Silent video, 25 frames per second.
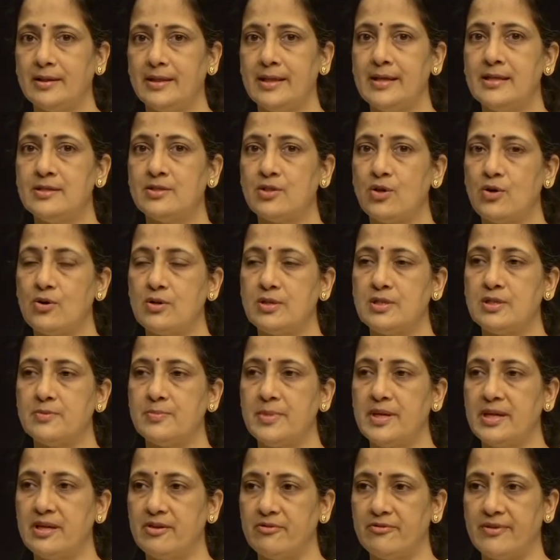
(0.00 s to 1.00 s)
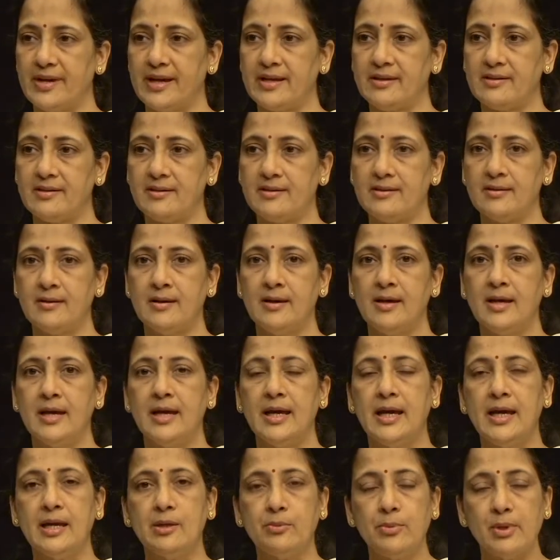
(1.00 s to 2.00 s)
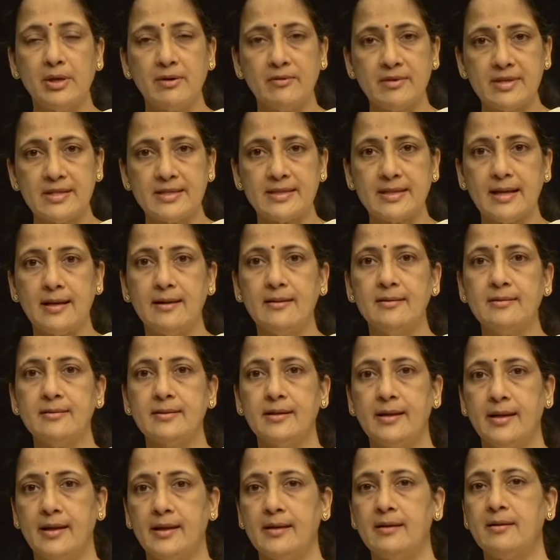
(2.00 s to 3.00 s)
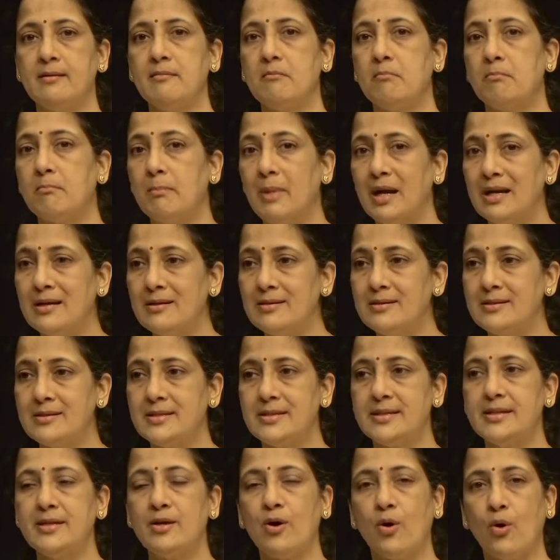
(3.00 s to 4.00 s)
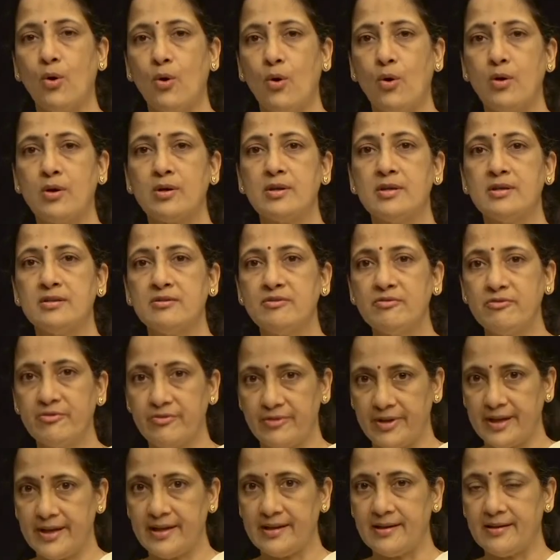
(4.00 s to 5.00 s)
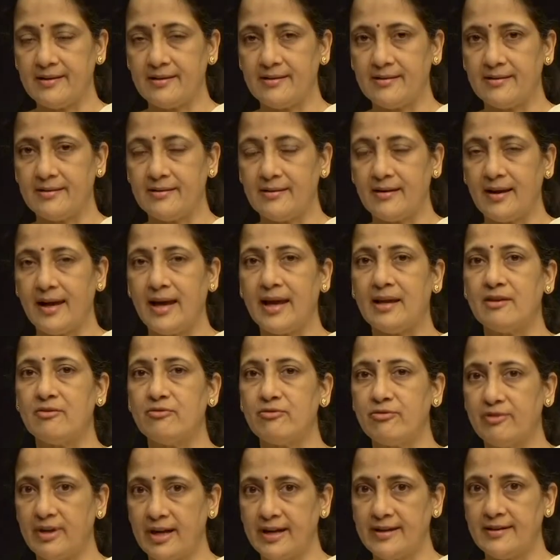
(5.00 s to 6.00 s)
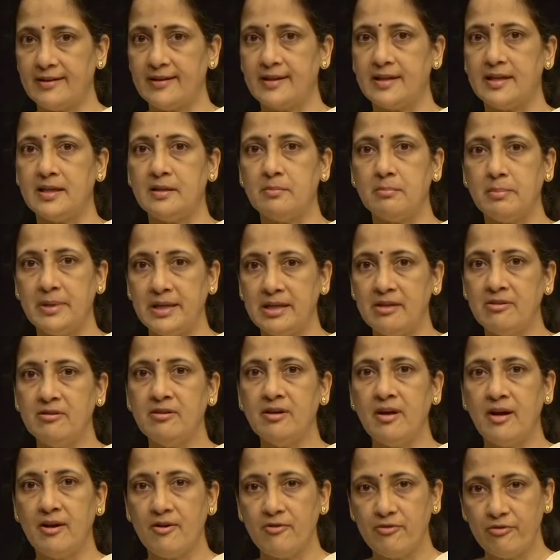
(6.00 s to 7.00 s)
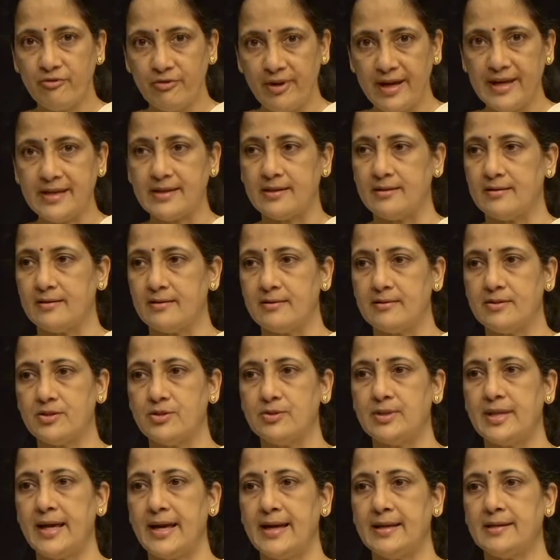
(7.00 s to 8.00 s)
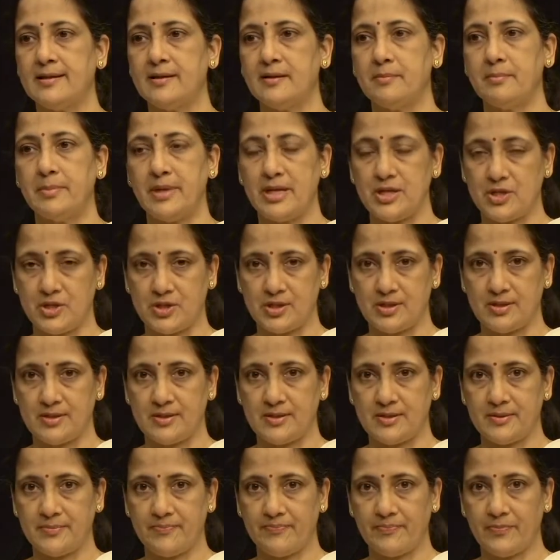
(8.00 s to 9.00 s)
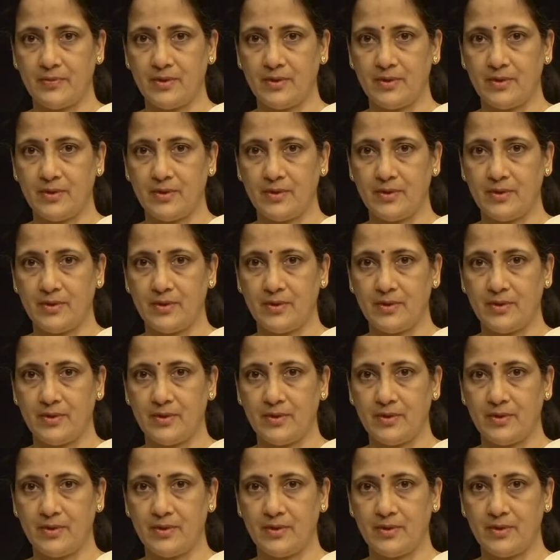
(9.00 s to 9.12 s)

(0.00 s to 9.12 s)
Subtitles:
these organs being affected, it will result in multi-organ failure and finally be fatal to that patient.